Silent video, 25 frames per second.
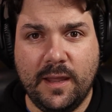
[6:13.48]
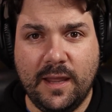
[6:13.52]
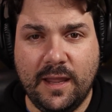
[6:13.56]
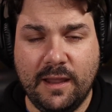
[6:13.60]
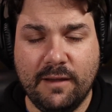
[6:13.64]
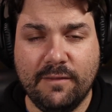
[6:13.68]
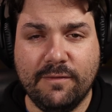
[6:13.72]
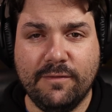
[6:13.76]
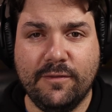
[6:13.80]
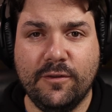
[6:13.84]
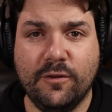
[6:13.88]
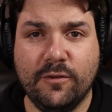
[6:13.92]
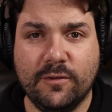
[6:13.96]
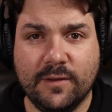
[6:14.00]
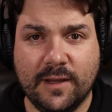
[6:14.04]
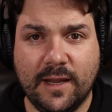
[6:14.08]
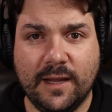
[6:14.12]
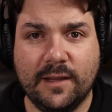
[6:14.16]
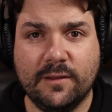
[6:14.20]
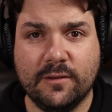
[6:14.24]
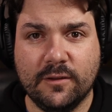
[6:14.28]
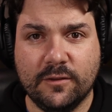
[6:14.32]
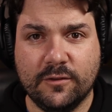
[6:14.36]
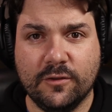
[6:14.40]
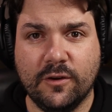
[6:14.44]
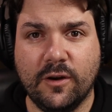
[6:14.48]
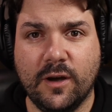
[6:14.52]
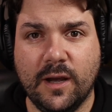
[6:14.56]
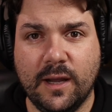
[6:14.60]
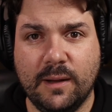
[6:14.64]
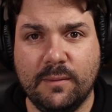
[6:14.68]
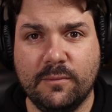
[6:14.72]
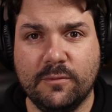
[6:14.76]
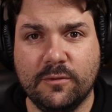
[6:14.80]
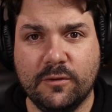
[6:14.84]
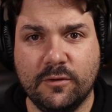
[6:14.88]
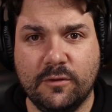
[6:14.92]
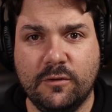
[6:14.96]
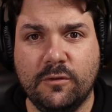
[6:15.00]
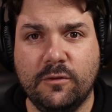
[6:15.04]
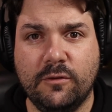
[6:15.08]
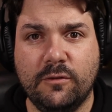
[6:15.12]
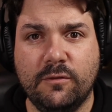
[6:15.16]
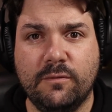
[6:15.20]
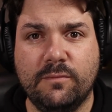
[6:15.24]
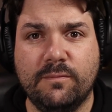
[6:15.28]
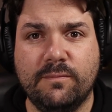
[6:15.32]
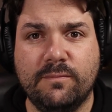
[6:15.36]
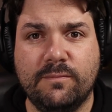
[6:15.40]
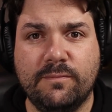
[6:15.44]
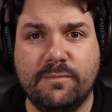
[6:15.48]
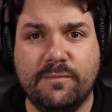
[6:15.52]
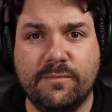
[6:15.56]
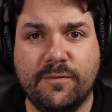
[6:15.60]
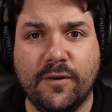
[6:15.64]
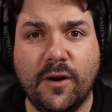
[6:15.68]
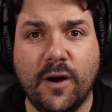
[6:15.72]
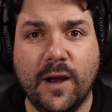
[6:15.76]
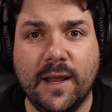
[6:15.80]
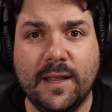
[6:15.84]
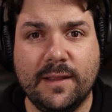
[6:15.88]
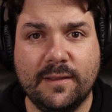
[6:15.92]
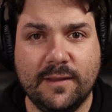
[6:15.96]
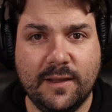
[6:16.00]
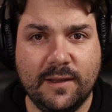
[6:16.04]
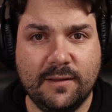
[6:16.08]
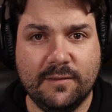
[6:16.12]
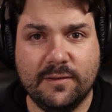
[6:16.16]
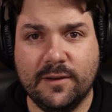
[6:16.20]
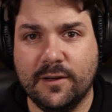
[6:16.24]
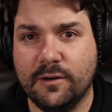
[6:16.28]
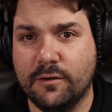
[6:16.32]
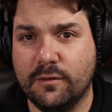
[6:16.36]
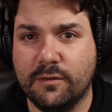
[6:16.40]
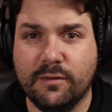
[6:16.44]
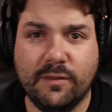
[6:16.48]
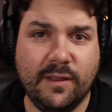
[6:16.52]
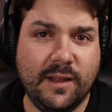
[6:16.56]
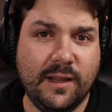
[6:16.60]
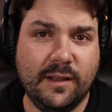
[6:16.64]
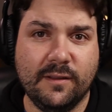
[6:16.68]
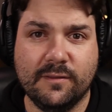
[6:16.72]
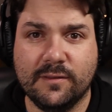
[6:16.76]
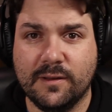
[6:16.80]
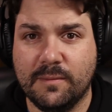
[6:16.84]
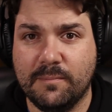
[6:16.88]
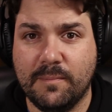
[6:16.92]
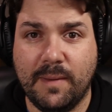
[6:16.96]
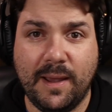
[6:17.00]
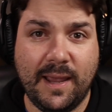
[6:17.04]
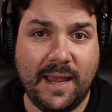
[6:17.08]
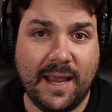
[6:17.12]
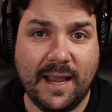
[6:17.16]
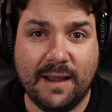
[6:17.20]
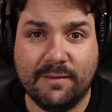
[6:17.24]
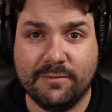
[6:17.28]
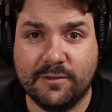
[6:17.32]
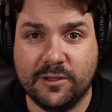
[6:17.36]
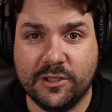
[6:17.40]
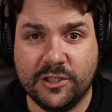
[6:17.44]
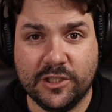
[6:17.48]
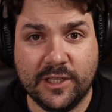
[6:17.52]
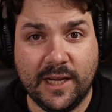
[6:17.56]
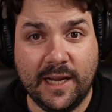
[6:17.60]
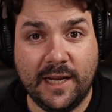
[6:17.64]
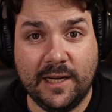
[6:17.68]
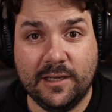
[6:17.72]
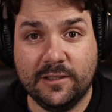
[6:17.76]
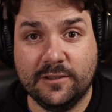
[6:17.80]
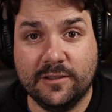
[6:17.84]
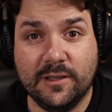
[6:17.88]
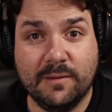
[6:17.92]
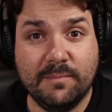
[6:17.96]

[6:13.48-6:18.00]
if you take the time to find these little things that may have to change,